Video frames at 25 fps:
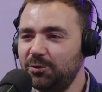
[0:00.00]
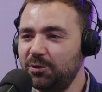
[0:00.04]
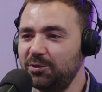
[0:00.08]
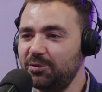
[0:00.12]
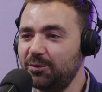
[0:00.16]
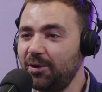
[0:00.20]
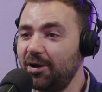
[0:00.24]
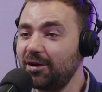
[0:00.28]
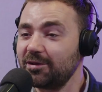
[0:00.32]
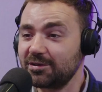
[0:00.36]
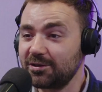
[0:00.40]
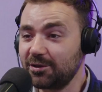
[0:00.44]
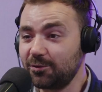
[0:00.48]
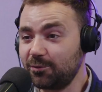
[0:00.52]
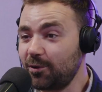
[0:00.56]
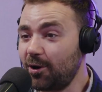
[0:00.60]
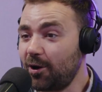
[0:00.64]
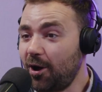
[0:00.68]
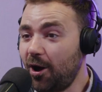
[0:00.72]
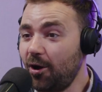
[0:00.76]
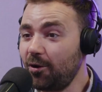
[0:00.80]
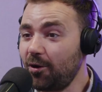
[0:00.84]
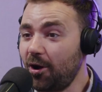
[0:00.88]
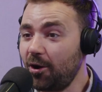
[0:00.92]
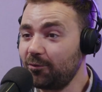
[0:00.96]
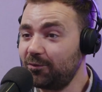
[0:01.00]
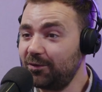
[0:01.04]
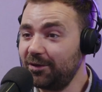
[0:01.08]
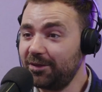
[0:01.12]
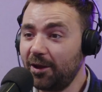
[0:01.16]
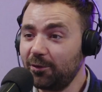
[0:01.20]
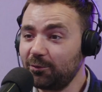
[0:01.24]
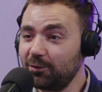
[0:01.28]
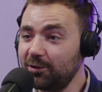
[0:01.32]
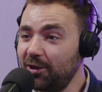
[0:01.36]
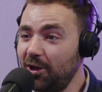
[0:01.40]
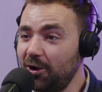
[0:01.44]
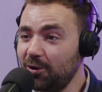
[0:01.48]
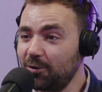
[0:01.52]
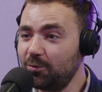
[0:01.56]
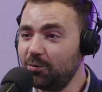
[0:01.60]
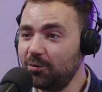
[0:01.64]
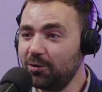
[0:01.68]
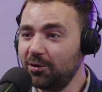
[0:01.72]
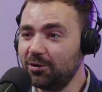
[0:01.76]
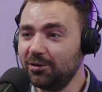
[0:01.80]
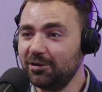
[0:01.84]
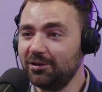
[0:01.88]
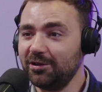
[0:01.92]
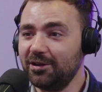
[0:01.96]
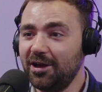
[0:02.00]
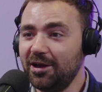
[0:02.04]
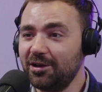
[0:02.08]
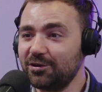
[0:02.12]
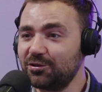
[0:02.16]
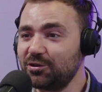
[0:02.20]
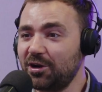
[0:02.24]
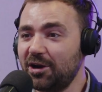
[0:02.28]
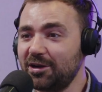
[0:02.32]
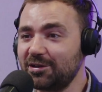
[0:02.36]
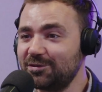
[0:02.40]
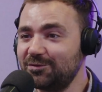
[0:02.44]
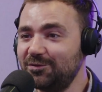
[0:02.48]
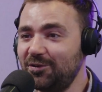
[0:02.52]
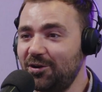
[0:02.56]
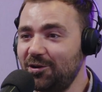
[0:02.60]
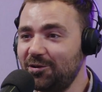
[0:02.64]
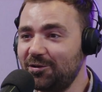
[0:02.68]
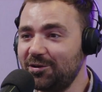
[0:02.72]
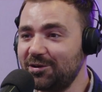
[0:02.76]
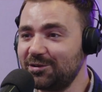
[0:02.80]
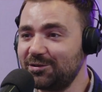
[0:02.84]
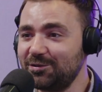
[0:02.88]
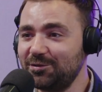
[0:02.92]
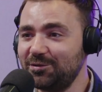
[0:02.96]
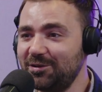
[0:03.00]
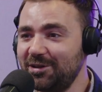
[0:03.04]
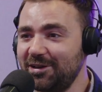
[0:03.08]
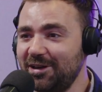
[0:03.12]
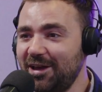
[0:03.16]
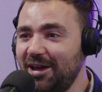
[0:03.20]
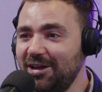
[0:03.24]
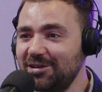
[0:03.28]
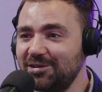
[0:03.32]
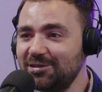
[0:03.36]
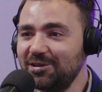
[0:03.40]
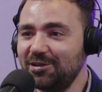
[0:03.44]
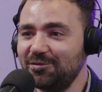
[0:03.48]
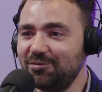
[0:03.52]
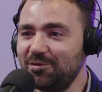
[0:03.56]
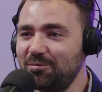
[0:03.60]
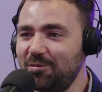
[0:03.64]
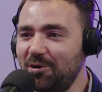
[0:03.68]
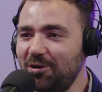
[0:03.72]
22 hours. So hopefully that luck will transfer into an engaging, lovely